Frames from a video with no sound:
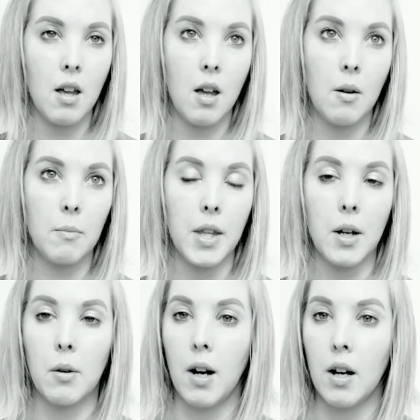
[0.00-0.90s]
but they go
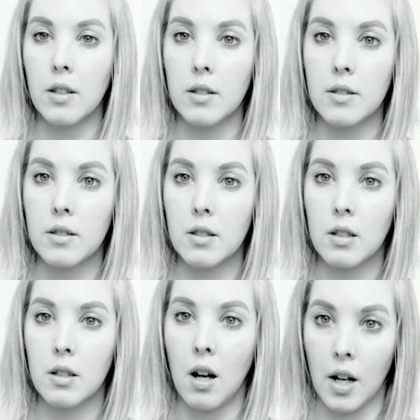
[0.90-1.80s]
out on this
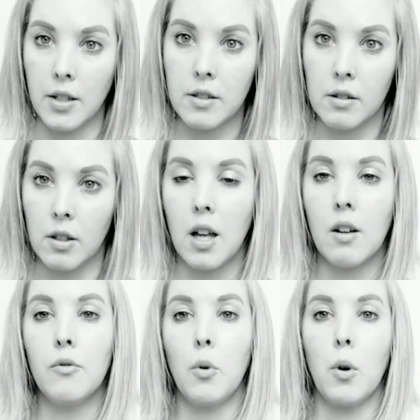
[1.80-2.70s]
hunt looking
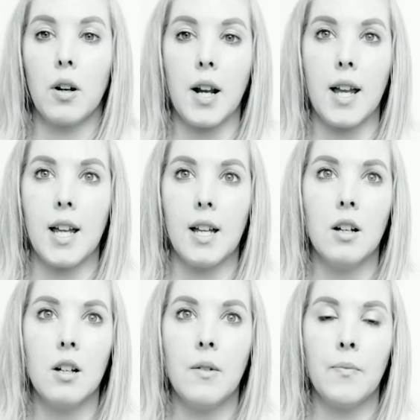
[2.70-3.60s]
for a
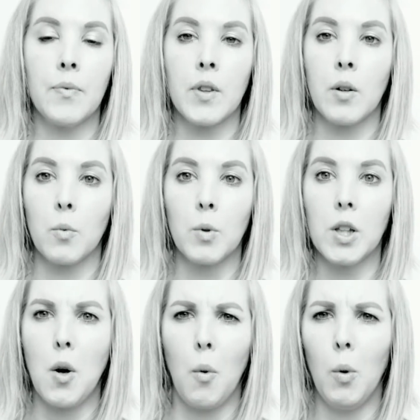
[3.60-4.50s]
really
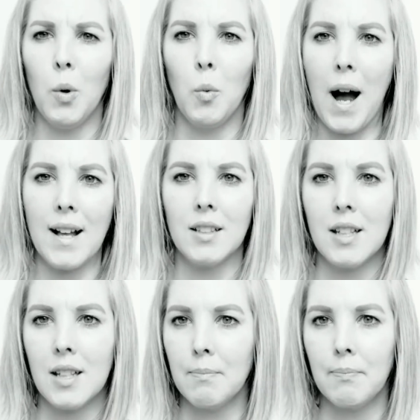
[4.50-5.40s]
old,
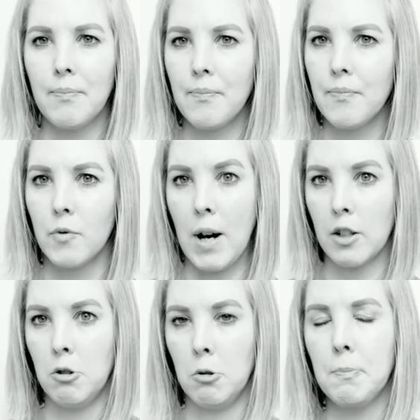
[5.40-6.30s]
wily
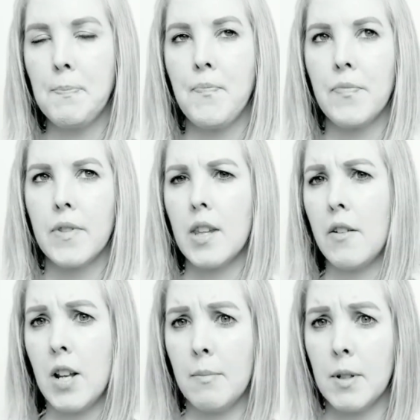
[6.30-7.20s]
raccoon. They've
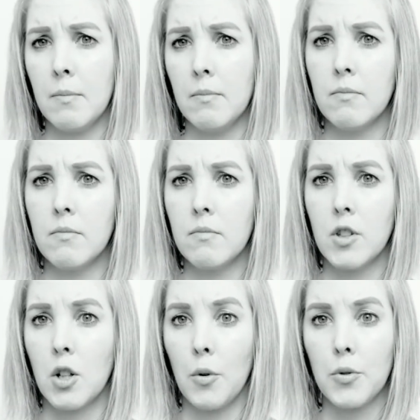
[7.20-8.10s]
named him the
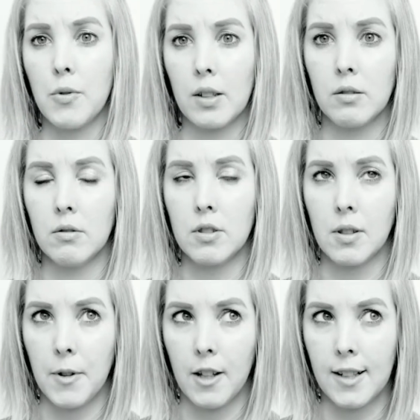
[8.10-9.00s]
Ghost Raccoon or
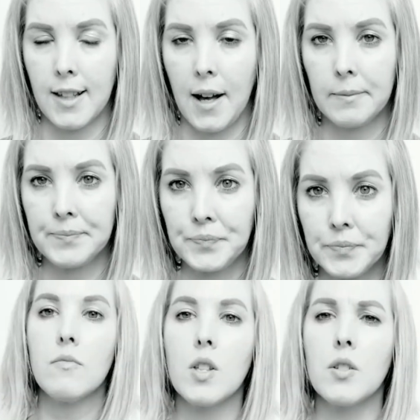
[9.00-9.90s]
something like that.
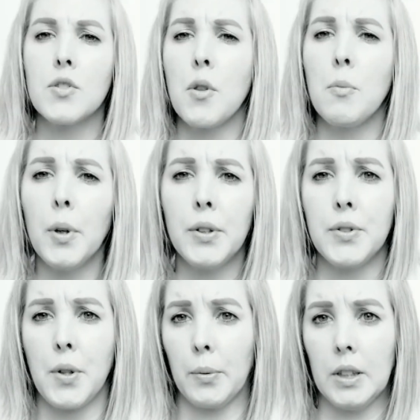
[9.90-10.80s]
So the boys
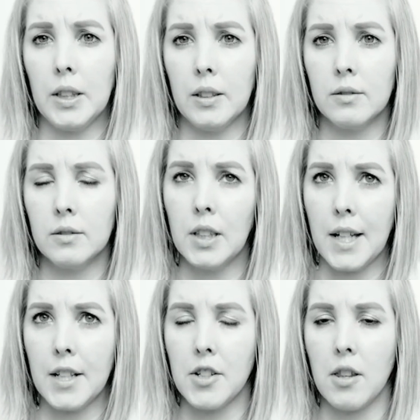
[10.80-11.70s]
don't really like
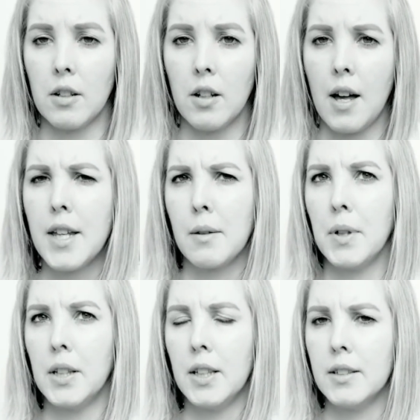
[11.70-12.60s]
each other. I think
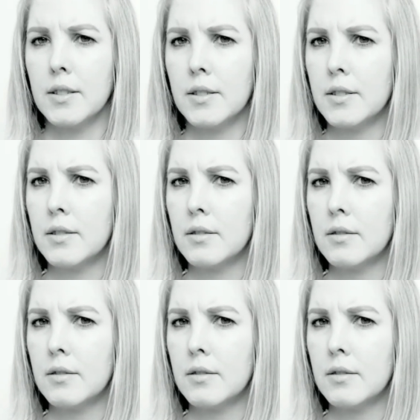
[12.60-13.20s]
Billy is,